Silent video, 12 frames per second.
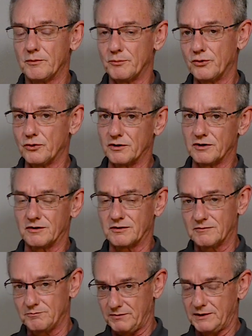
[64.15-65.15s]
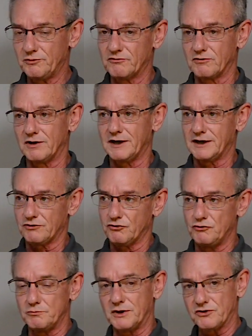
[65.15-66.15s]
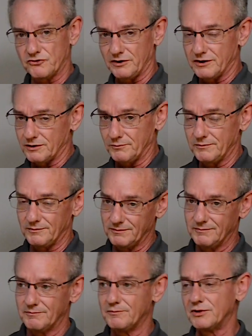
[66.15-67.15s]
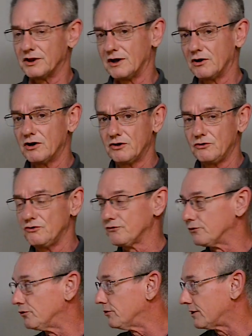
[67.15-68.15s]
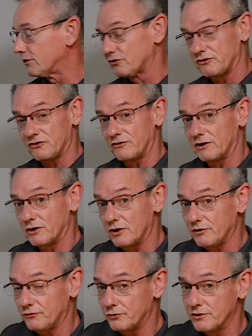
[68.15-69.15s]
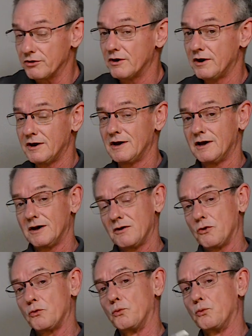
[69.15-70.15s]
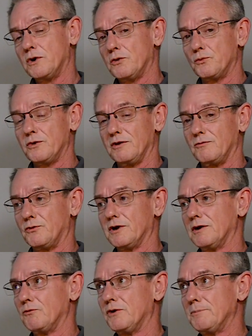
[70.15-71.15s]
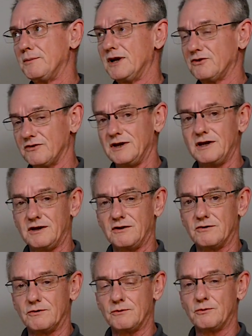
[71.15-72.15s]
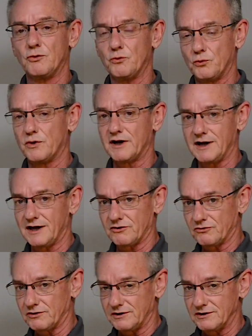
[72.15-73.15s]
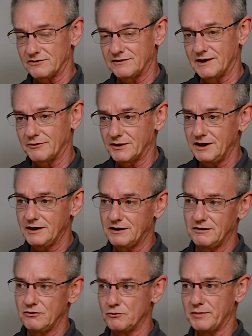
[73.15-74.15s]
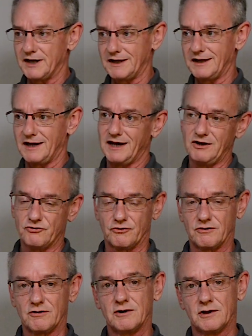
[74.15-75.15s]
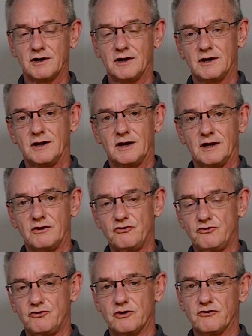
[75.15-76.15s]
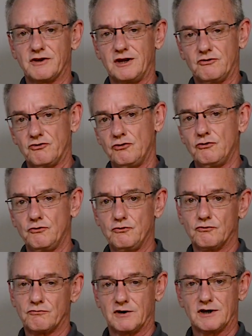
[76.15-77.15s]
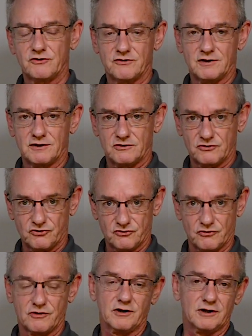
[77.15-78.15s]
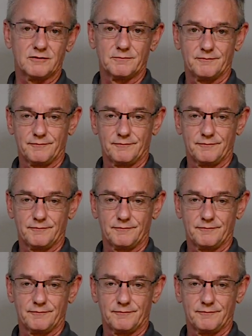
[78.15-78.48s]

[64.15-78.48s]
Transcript: important. People rely too much on them, but they are useful, and I'll start off with what makes an EQ what it actually is. Now, an EQ by nature is just a tuned resonant circuit.